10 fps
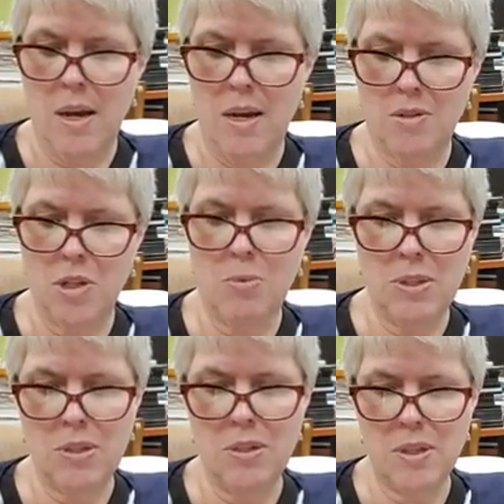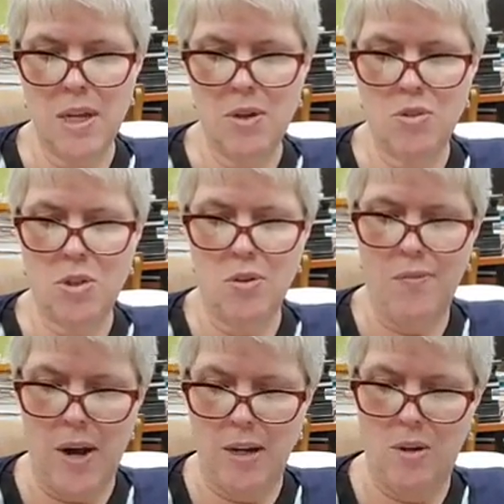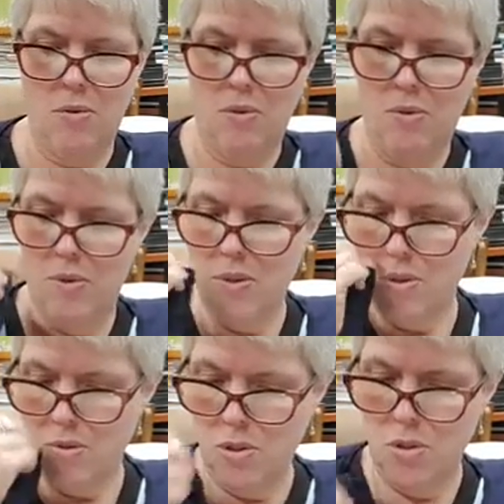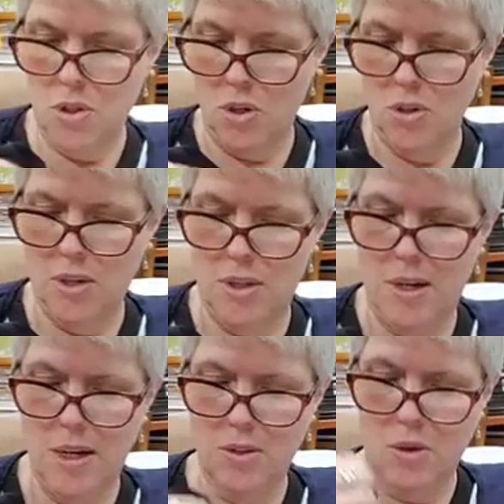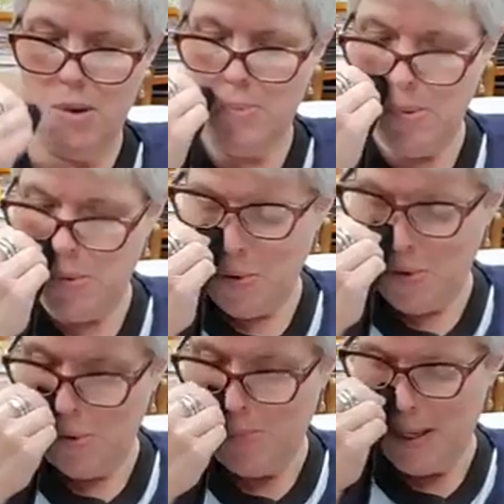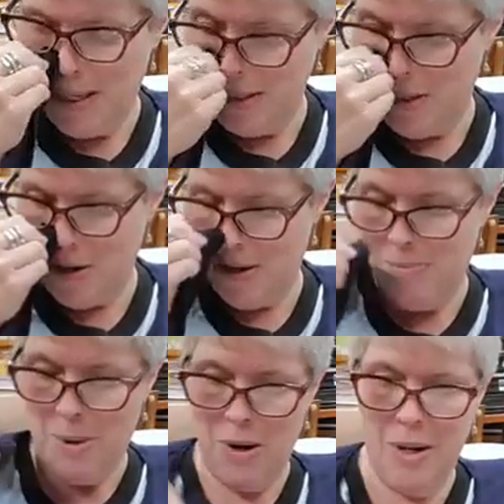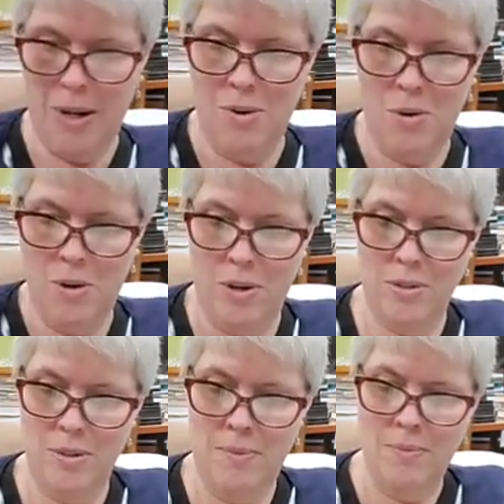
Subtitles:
"If she wants to see you, she'll find you." The soldier turned to the next group and started barking orders.